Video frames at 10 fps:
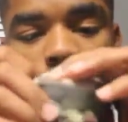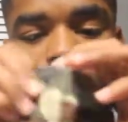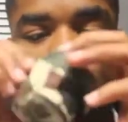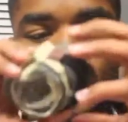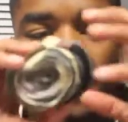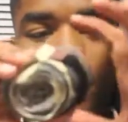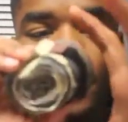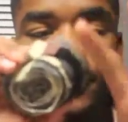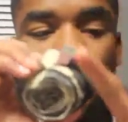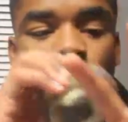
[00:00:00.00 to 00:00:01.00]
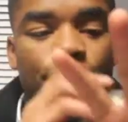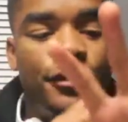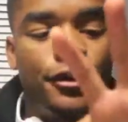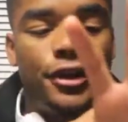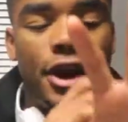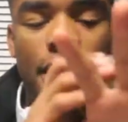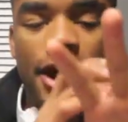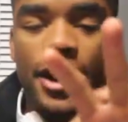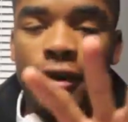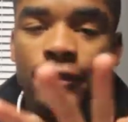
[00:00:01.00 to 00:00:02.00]
these are good for your
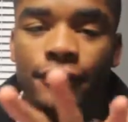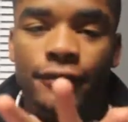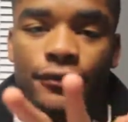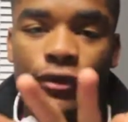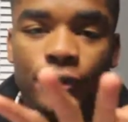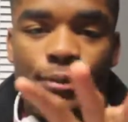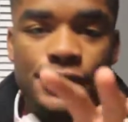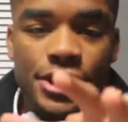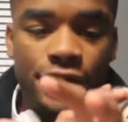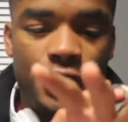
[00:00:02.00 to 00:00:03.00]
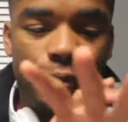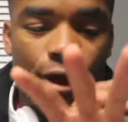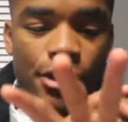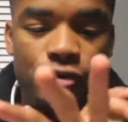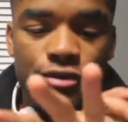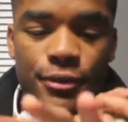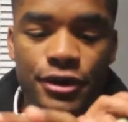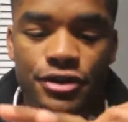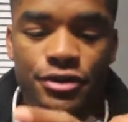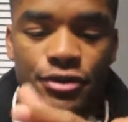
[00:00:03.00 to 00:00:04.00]
hand, for protecting your bones,
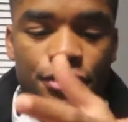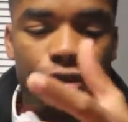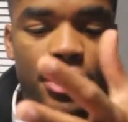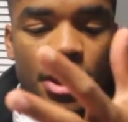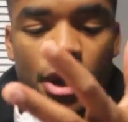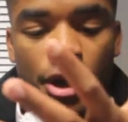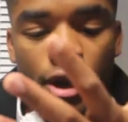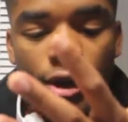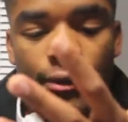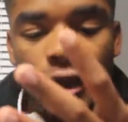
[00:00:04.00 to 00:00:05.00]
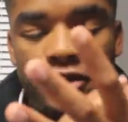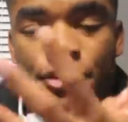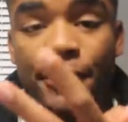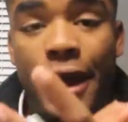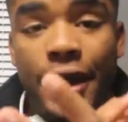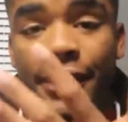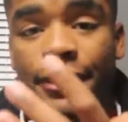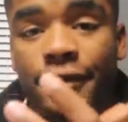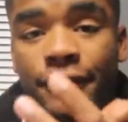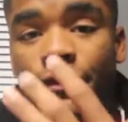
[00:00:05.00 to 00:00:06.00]
muscles, um, extra padding
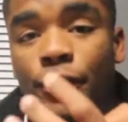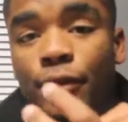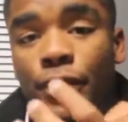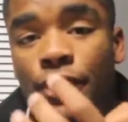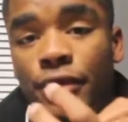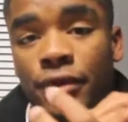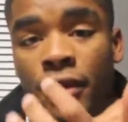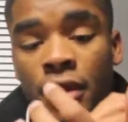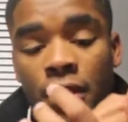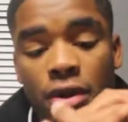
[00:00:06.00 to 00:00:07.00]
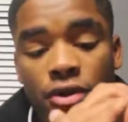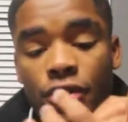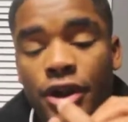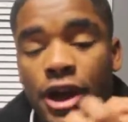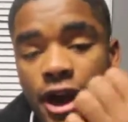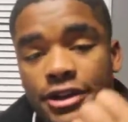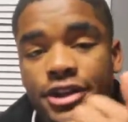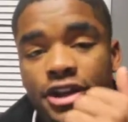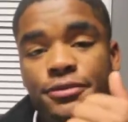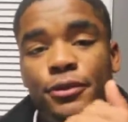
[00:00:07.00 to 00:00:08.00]
for when you're in a
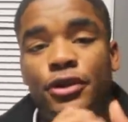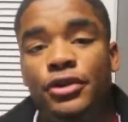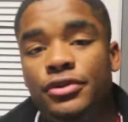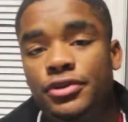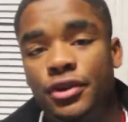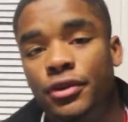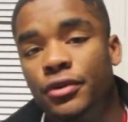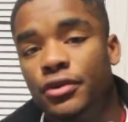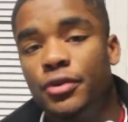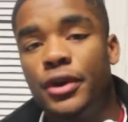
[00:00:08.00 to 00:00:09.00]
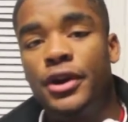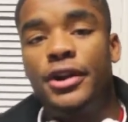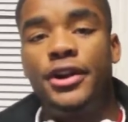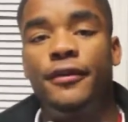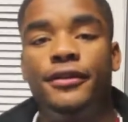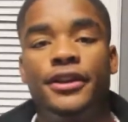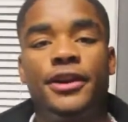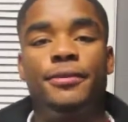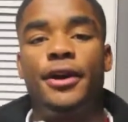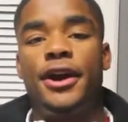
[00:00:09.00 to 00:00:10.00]
contact sport. So you want to definitely
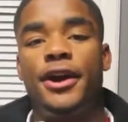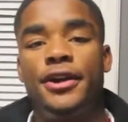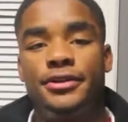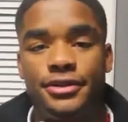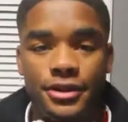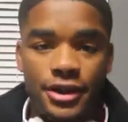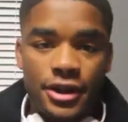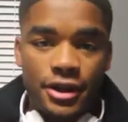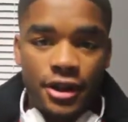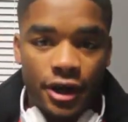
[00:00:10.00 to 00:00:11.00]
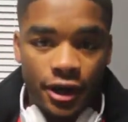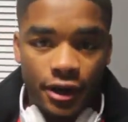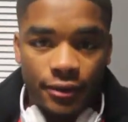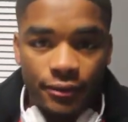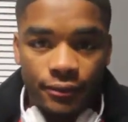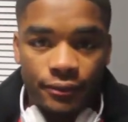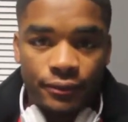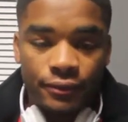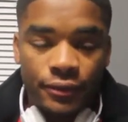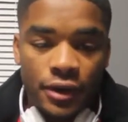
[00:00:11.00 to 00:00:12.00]
keep your hands
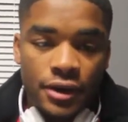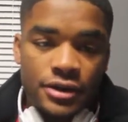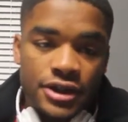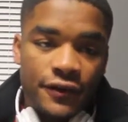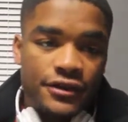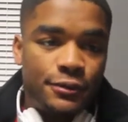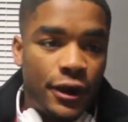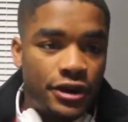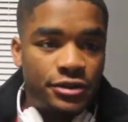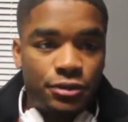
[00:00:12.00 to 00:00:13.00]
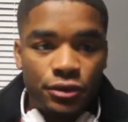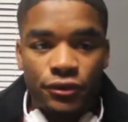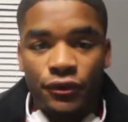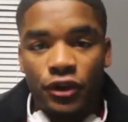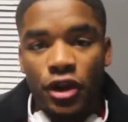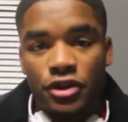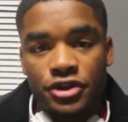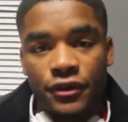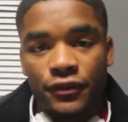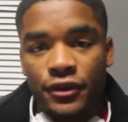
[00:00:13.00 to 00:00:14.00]
um, safe as possible for
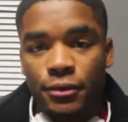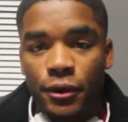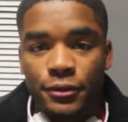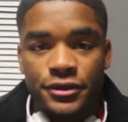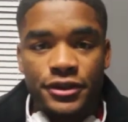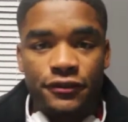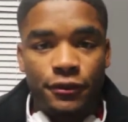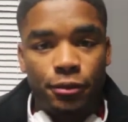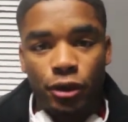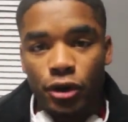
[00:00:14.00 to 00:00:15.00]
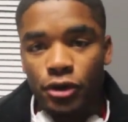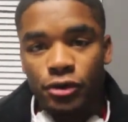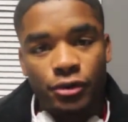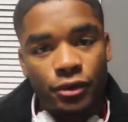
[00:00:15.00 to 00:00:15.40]
longevity purposes, for pro,